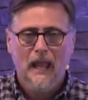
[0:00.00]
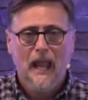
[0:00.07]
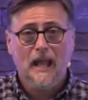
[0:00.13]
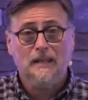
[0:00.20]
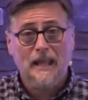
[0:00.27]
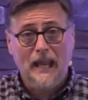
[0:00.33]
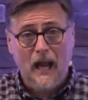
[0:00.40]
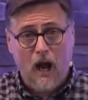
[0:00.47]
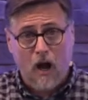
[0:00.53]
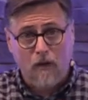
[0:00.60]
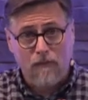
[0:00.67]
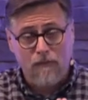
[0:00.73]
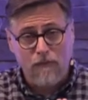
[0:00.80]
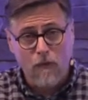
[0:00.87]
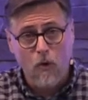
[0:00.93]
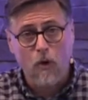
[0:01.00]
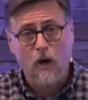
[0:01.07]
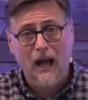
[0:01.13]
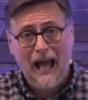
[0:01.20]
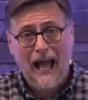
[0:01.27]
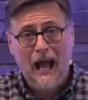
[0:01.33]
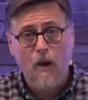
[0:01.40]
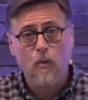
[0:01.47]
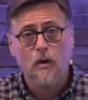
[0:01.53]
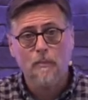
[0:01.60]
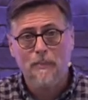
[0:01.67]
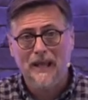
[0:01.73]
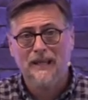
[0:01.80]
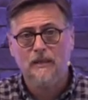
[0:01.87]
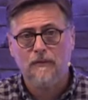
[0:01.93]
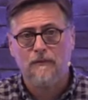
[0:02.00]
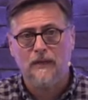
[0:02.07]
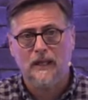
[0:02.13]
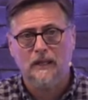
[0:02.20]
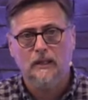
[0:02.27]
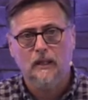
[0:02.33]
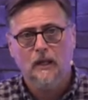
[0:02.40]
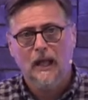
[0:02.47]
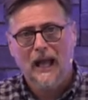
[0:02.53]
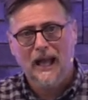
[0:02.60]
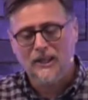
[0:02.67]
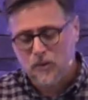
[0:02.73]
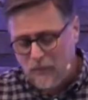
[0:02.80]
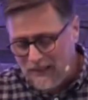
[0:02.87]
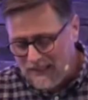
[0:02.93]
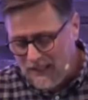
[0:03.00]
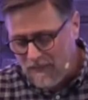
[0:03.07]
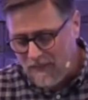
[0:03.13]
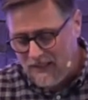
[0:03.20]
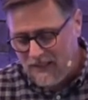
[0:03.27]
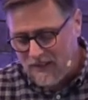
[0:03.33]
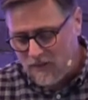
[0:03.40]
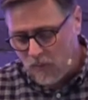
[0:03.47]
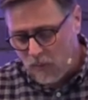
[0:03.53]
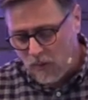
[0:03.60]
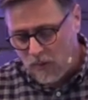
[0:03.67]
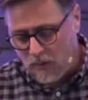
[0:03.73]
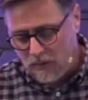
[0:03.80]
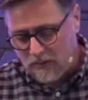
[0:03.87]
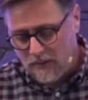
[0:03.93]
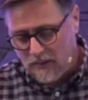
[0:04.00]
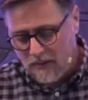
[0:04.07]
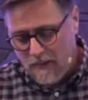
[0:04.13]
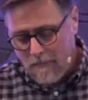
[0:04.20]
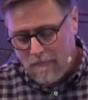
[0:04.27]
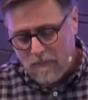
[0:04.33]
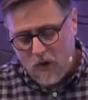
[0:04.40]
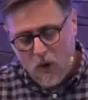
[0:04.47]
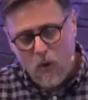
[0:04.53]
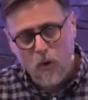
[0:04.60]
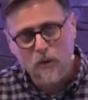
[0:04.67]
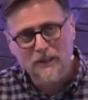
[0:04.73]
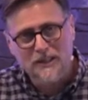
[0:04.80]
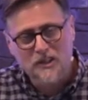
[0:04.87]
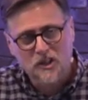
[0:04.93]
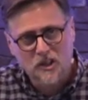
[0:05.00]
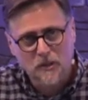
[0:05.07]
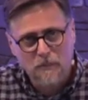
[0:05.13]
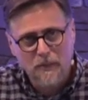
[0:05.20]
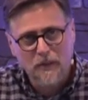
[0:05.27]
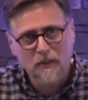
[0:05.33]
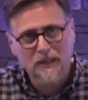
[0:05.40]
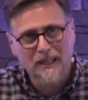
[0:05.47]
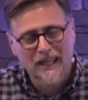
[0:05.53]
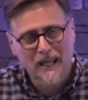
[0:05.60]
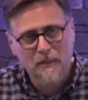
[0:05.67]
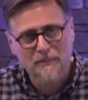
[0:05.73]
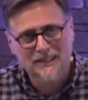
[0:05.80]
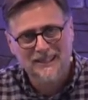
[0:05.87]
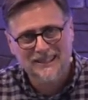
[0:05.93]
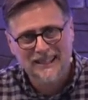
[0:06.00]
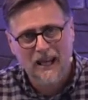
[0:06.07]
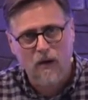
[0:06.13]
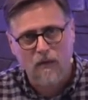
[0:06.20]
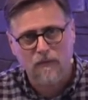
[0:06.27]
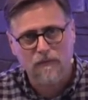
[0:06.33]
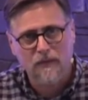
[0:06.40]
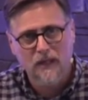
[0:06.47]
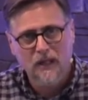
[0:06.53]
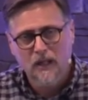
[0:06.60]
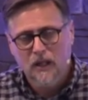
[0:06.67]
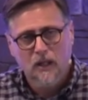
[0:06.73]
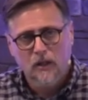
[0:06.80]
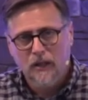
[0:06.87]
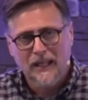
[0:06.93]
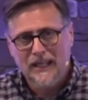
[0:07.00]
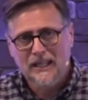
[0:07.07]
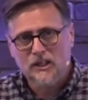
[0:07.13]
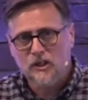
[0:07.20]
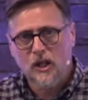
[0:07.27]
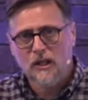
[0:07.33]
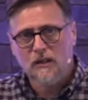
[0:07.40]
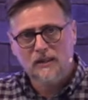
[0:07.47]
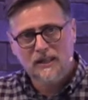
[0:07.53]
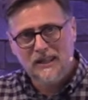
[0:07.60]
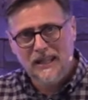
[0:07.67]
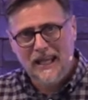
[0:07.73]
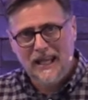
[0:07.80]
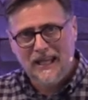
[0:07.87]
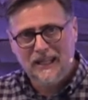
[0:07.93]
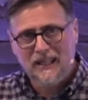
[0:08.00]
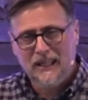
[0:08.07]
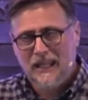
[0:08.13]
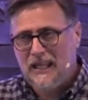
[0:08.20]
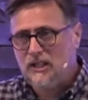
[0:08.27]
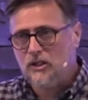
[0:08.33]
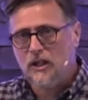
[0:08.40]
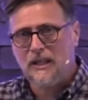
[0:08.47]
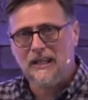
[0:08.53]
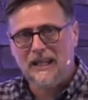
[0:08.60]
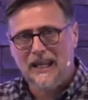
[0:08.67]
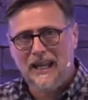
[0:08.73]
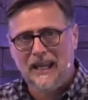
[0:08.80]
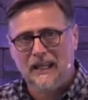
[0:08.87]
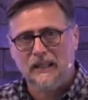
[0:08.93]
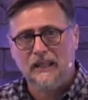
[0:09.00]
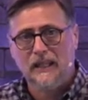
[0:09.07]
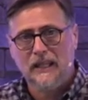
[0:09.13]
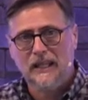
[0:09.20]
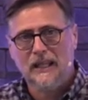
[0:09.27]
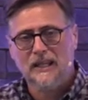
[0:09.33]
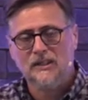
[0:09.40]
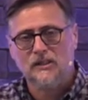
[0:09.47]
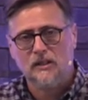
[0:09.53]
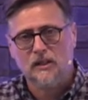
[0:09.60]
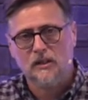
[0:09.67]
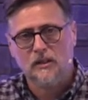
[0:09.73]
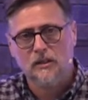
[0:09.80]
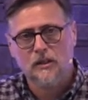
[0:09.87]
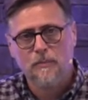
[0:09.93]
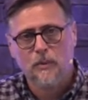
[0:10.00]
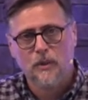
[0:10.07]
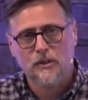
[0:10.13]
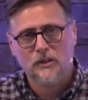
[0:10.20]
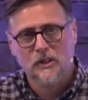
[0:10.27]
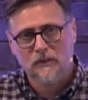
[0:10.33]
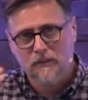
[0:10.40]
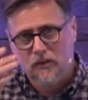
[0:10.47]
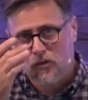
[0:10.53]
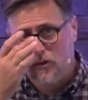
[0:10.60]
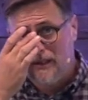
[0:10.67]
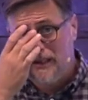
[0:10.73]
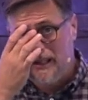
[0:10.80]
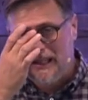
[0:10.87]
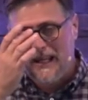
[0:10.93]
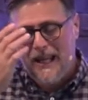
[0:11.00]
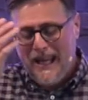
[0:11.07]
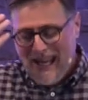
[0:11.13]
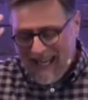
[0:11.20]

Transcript: And they are for our benefit as we live in this world. The Holy Spirit Himself, He's not a thing, He's not an it. He is the third person of the Trinity.